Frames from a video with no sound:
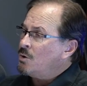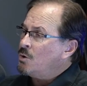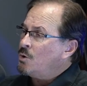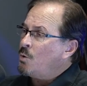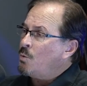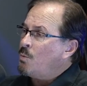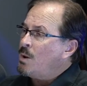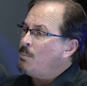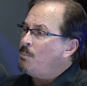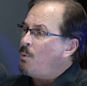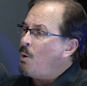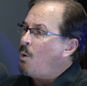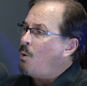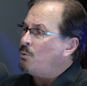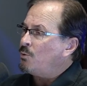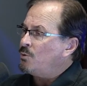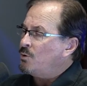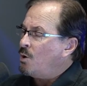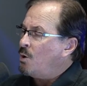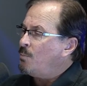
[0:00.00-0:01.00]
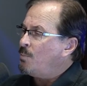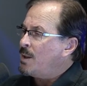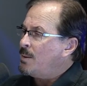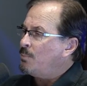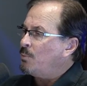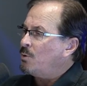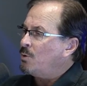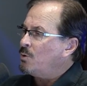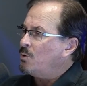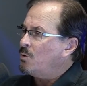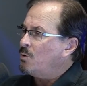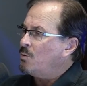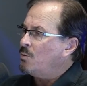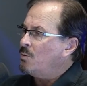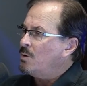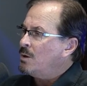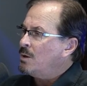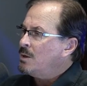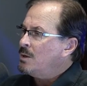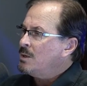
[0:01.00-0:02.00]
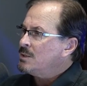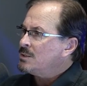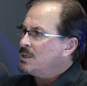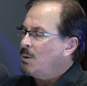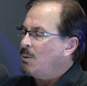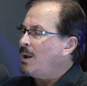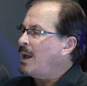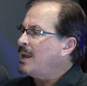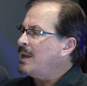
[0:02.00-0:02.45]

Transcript: you know, we both know people who say, well,